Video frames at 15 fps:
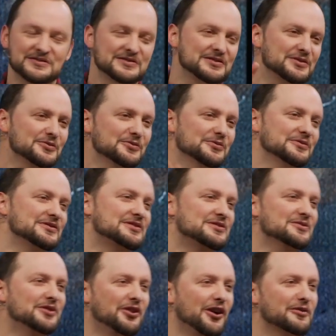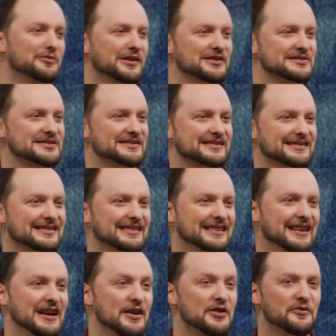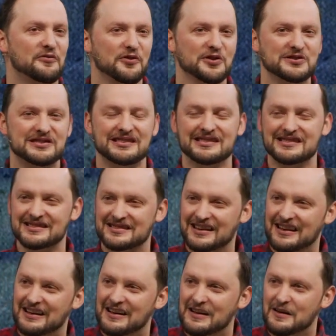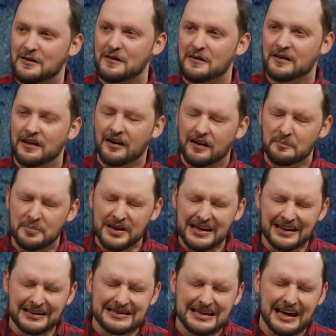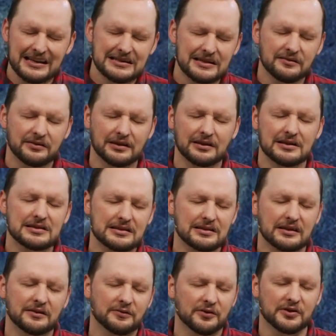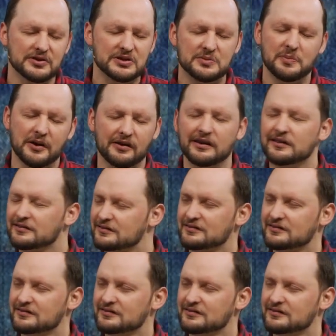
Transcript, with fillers: Two, two guardrails. The first is being attentive and listening for the Spirit.